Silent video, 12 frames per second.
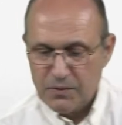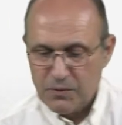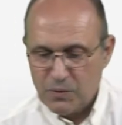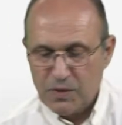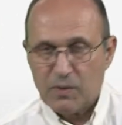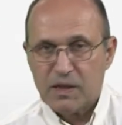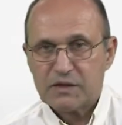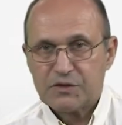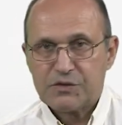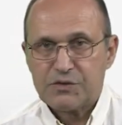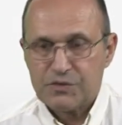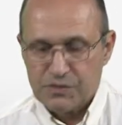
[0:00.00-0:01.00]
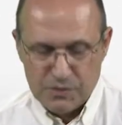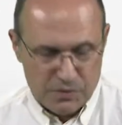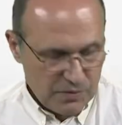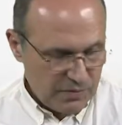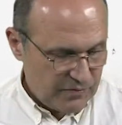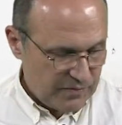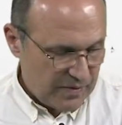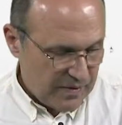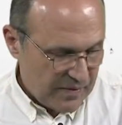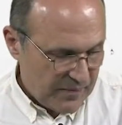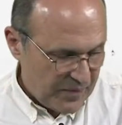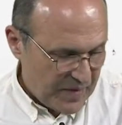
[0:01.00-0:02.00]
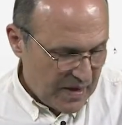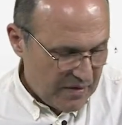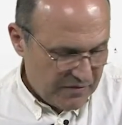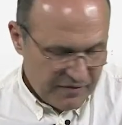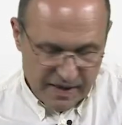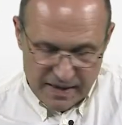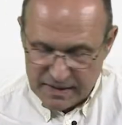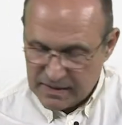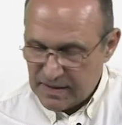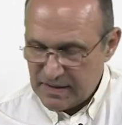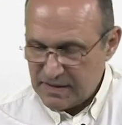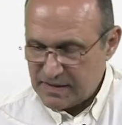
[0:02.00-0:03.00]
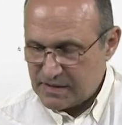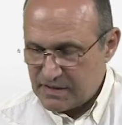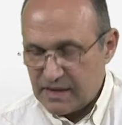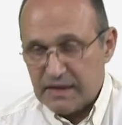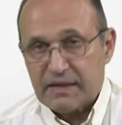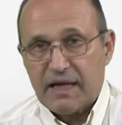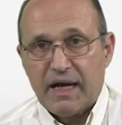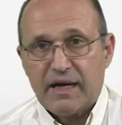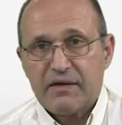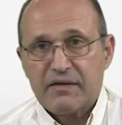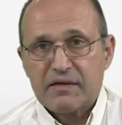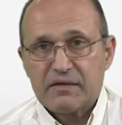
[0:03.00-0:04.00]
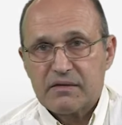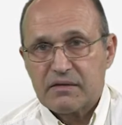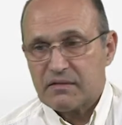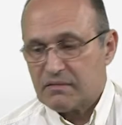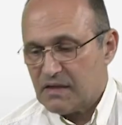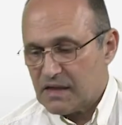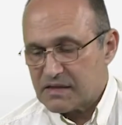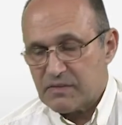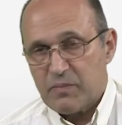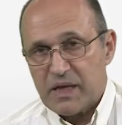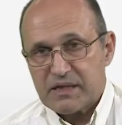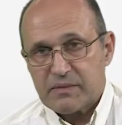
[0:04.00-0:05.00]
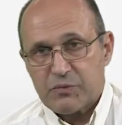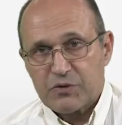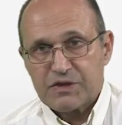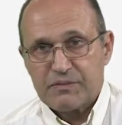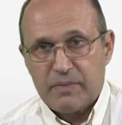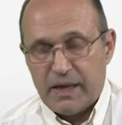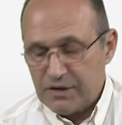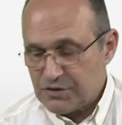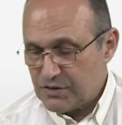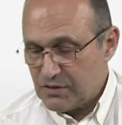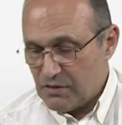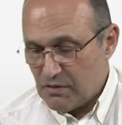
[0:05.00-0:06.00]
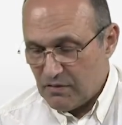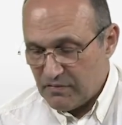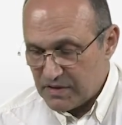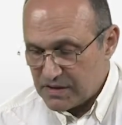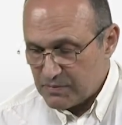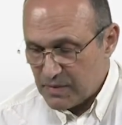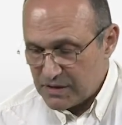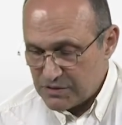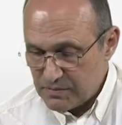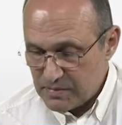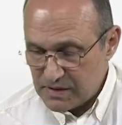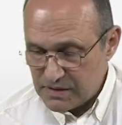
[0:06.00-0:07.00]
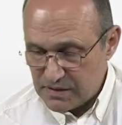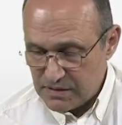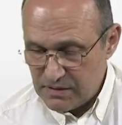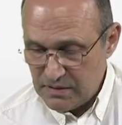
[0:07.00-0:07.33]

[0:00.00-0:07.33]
We want to find a straight line that does the best approximation of these measurements.